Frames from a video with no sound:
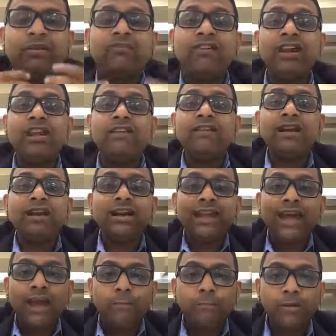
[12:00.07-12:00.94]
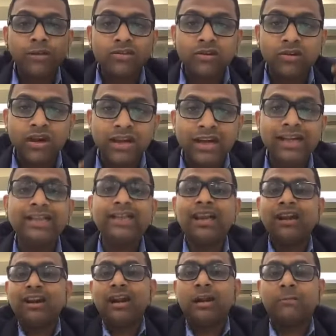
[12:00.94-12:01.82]
whenever it happens on an
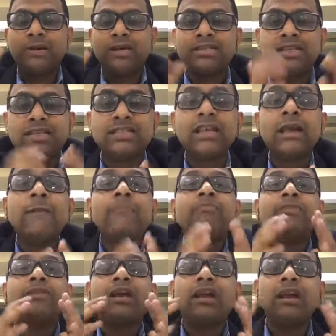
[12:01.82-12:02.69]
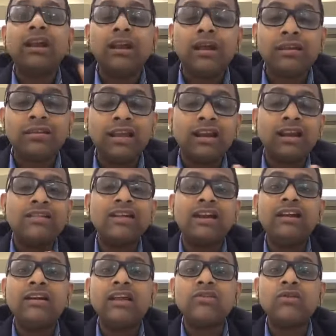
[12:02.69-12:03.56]
internal basis, the
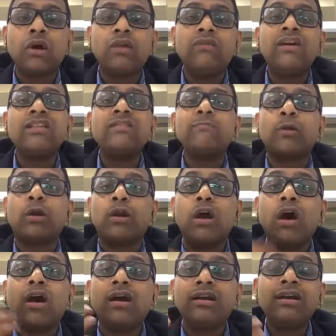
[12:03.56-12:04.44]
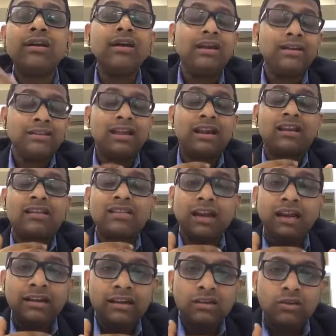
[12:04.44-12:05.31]
result is always prolonged, the
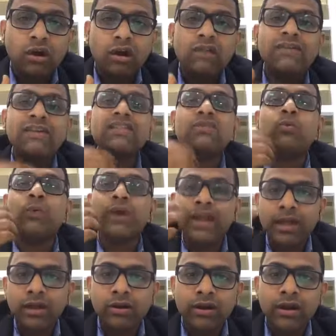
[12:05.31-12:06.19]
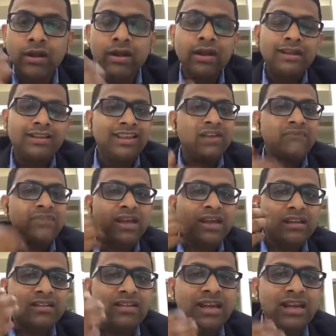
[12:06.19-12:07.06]
result is always very good, the
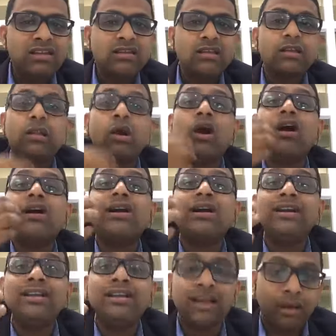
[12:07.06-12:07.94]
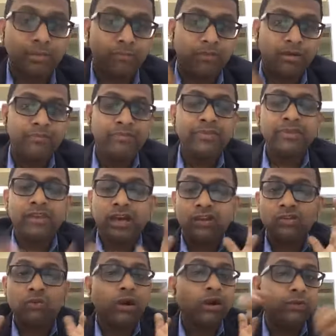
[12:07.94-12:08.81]
efficacy is long term. That
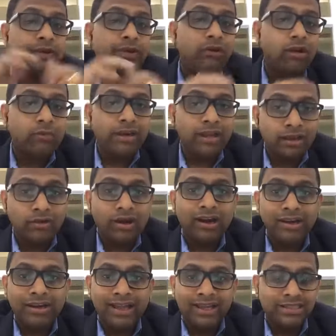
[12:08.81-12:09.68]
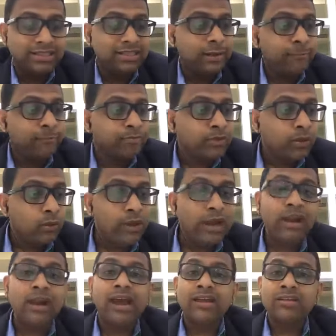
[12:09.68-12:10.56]
is what we normally call it as.
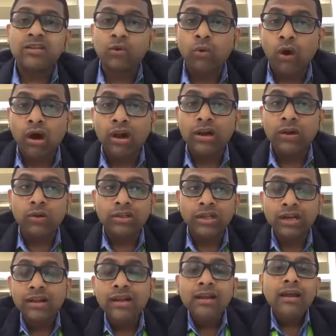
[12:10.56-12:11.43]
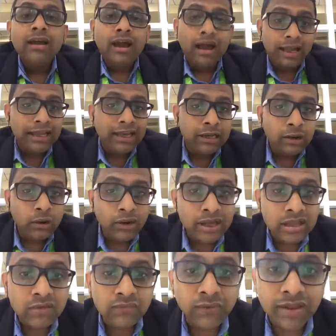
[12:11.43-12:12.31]
Well, as you all know that iGlow
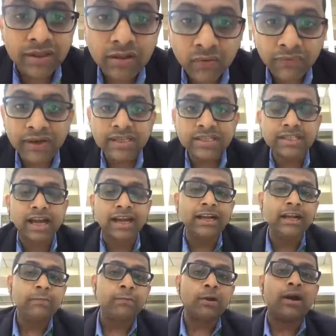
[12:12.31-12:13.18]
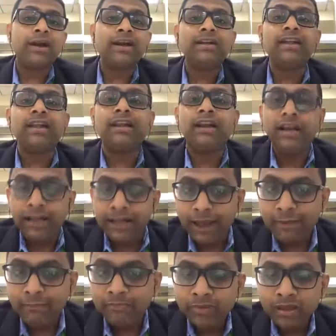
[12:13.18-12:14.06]
is first of its kind product in
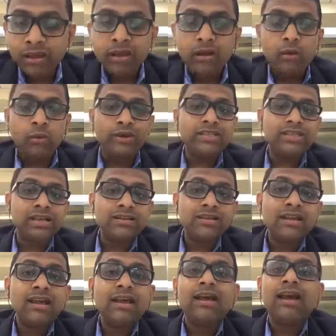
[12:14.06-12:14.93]
India, which is